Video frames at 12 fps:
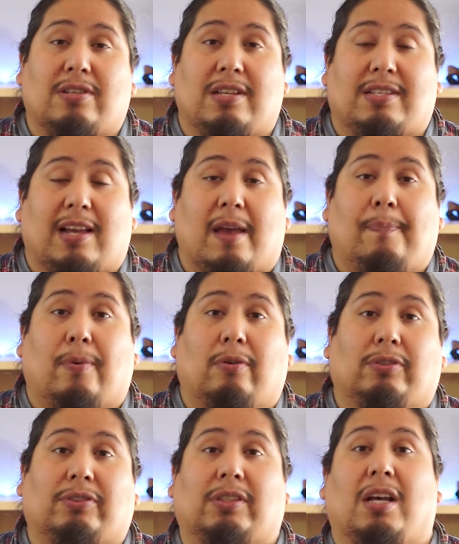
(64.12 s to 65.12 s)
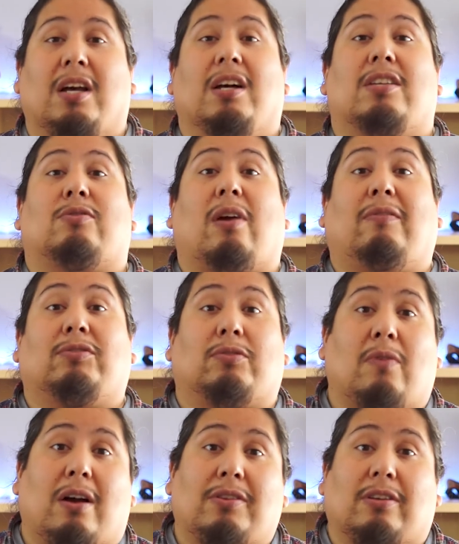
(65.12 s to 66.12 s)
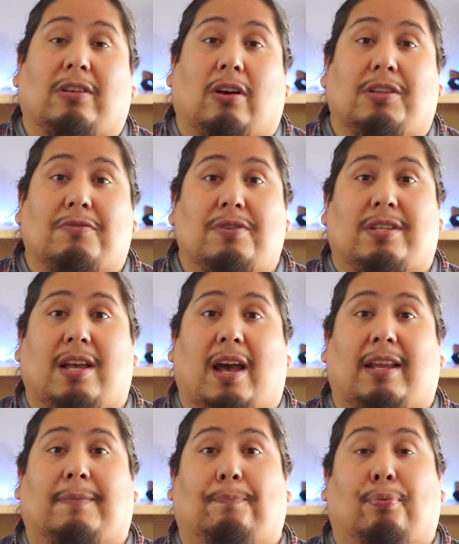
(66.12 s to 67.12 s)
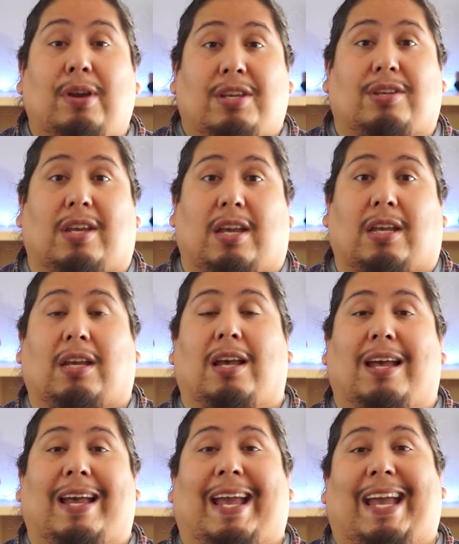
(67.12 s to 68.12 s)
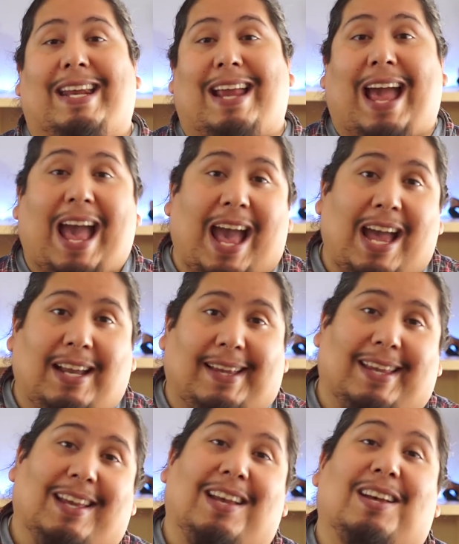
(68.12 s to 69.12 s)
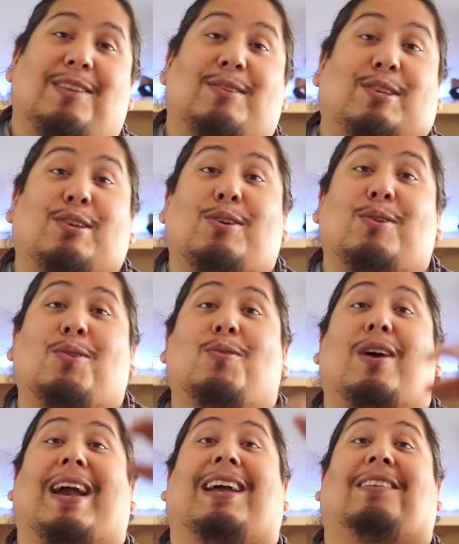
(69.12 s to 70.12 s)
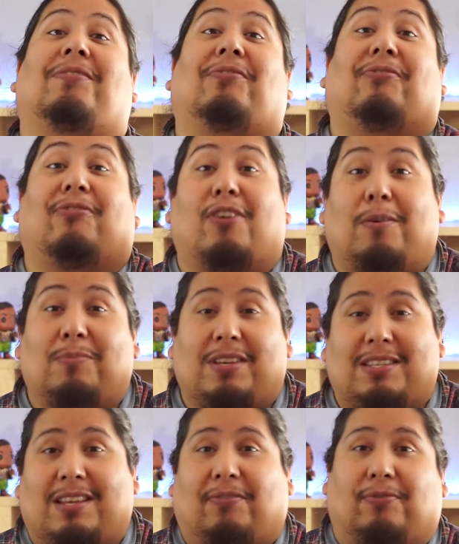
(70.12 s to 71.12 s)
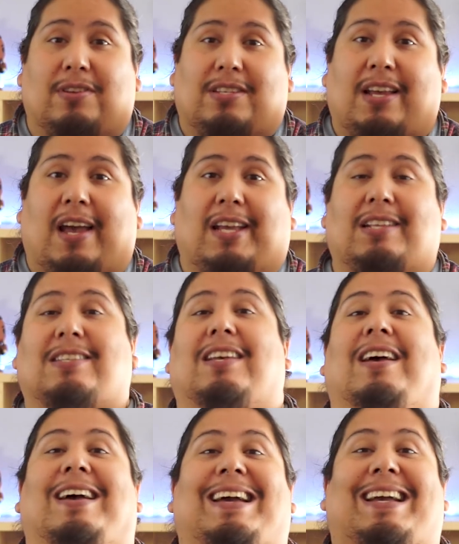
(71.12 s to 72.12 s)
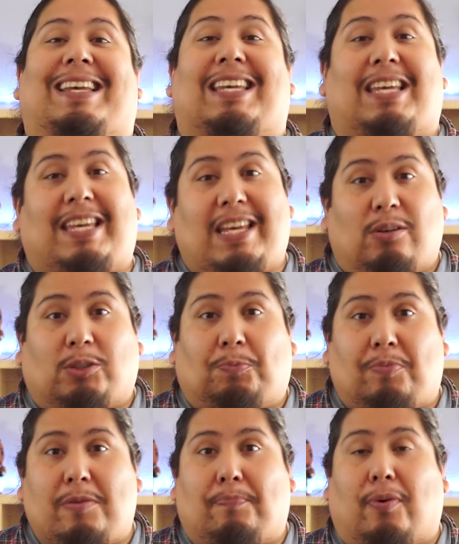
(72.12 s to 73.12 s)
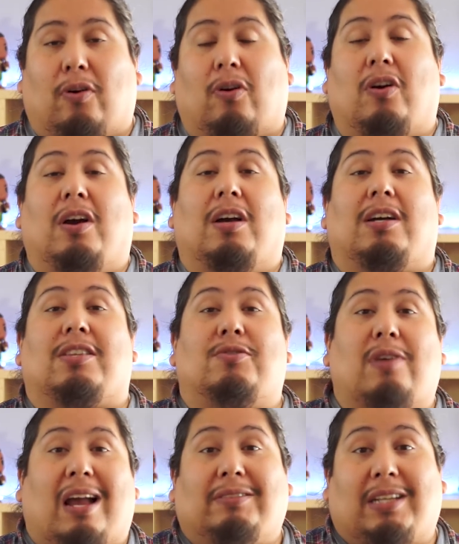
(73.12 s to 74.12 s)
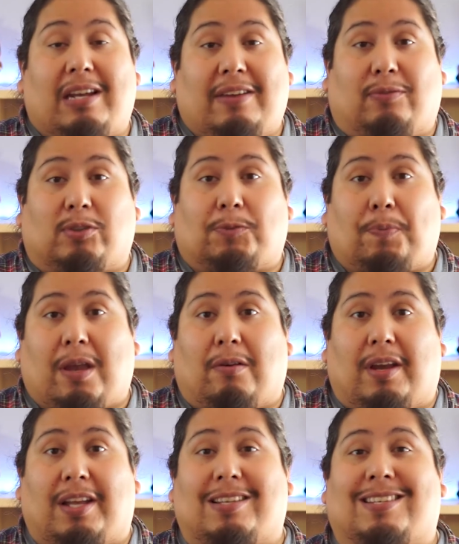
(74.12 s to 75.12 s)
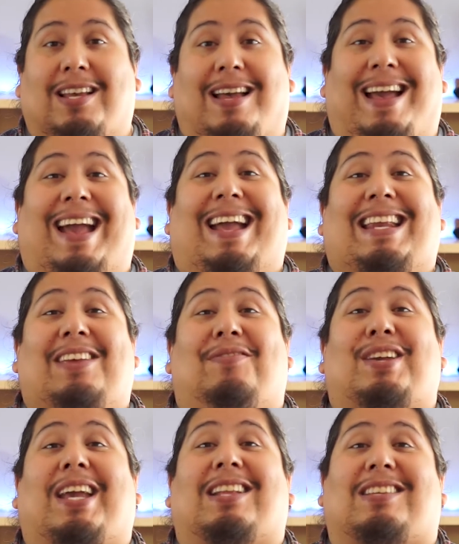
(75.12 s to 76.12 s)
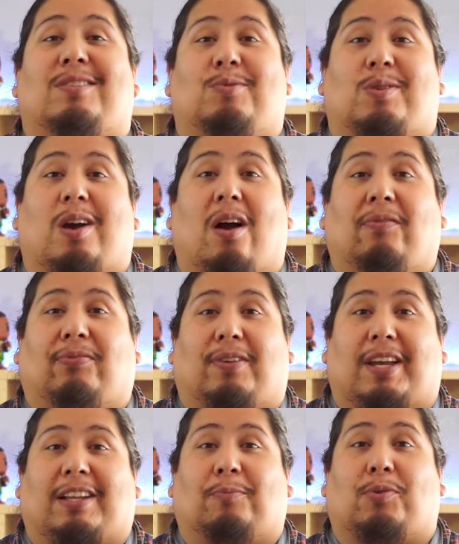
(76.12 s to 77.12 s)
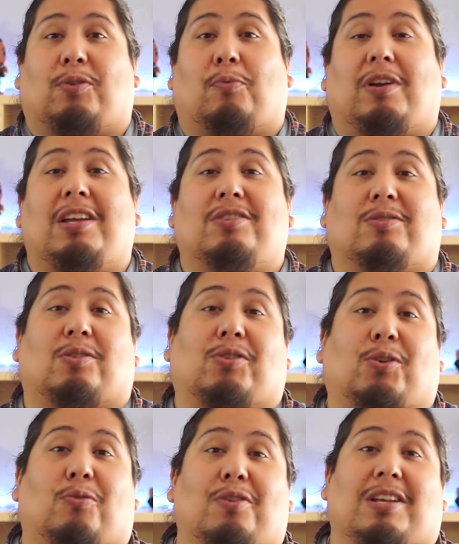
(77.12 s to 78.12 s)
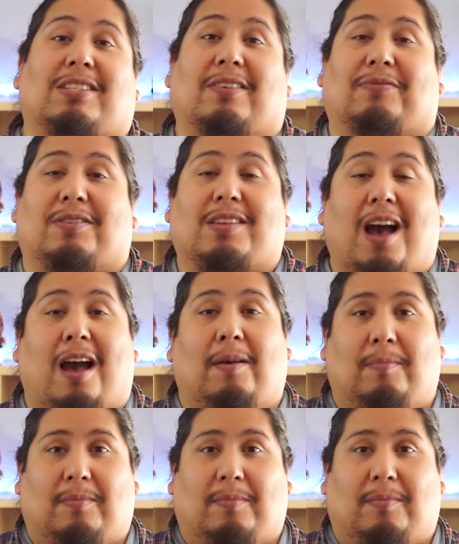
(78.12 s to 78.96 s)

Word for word: disciples travels around the countryside preaching, and at, to, and from these different sites, he heals people, drives out evil spirits, and even gets into conflict with the religious authorities of the time.